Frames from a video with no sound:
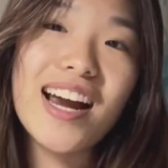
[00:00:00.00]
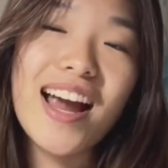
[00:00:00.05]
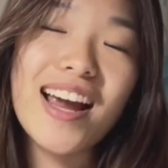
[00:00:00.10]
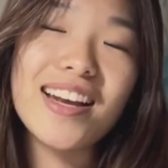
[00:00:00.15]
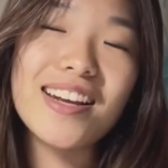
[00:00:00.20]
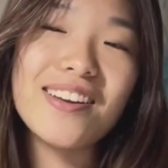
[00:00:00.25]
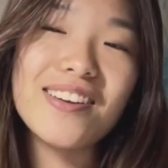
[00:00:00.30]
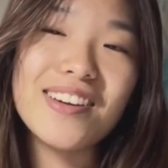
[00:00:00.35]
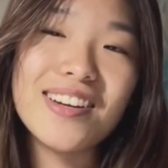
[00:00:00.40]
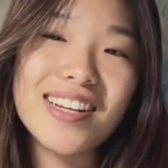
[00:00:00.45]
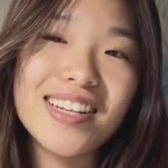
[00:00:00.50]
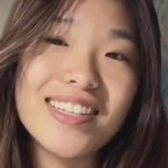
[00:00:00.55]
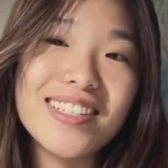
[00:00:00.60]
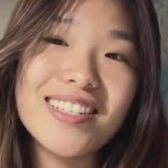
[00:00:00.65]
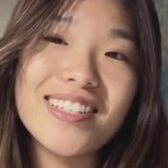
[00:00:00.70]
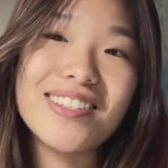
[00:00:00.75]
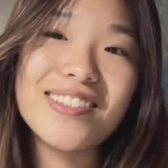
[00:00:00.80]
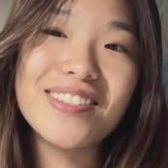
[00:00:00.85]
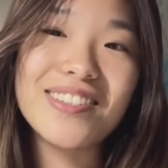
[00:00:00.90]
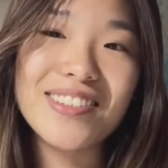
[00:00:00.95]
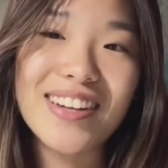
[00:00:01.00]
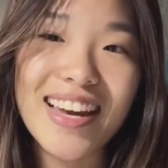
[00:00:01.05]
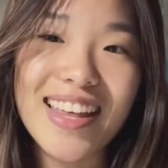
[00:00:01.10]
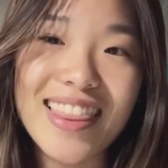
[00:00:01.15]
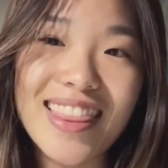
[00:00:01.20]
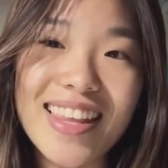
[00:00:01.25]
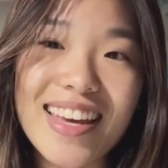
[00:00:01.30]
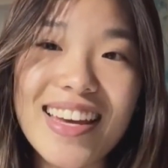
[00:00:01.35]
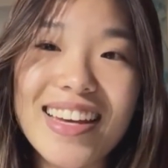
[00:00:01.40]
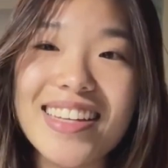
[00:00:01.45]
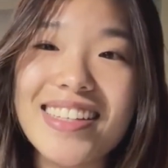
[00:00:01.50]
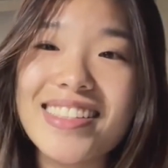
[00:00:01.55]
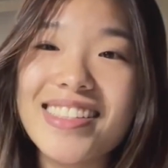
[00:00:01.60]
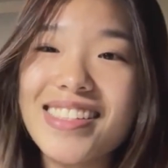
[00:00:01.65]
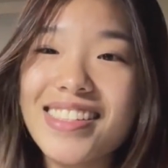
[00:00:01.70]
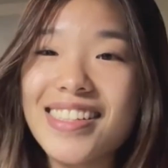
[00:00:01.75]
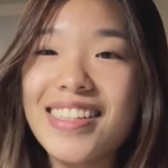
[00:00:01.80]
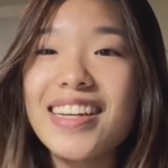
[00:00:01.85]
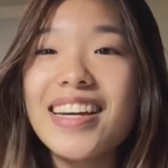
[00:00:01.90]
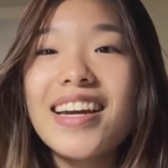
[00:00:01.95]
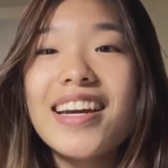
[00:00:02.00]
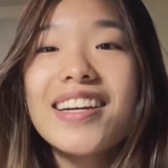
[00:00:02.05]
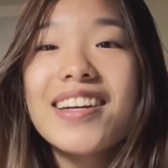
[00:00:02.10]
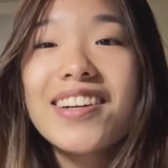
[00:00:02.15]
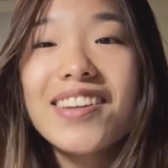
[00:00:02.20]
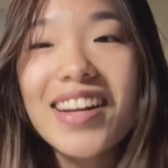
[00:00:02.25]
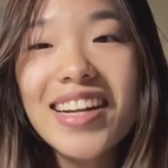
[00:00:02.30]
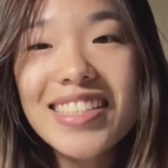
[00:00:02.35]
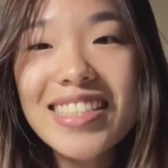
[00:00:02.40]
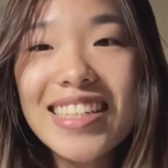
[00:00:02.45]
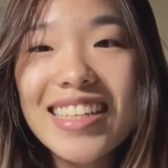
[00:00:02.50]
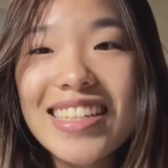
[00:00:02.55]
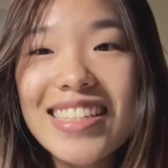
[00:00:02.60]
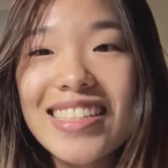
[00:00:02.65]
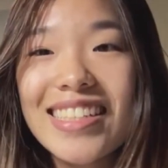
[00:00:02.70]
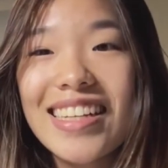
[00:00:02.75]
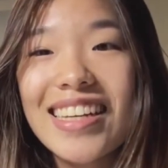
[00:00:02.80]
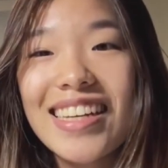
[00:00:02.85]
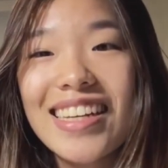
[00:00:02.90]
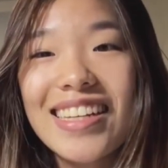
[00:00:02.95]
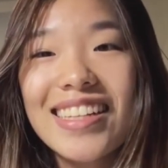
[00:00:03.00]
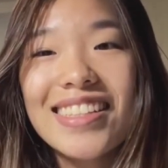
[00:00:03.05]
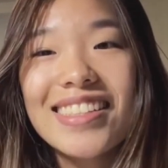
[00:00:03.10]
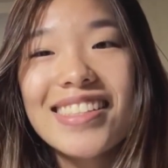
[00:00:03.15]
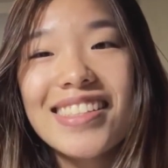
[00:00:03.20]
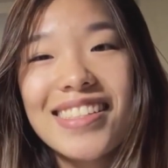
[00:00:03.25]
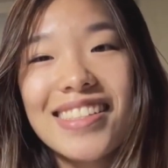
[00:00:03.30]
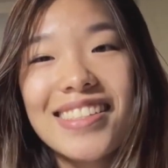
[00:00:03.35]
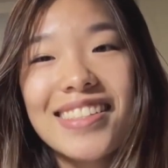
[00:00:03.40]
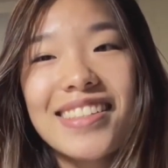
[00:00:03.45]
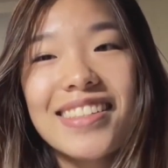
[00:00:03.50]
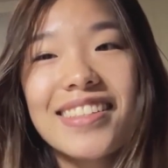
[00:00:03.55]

I know you're going to do great things. Congratulations.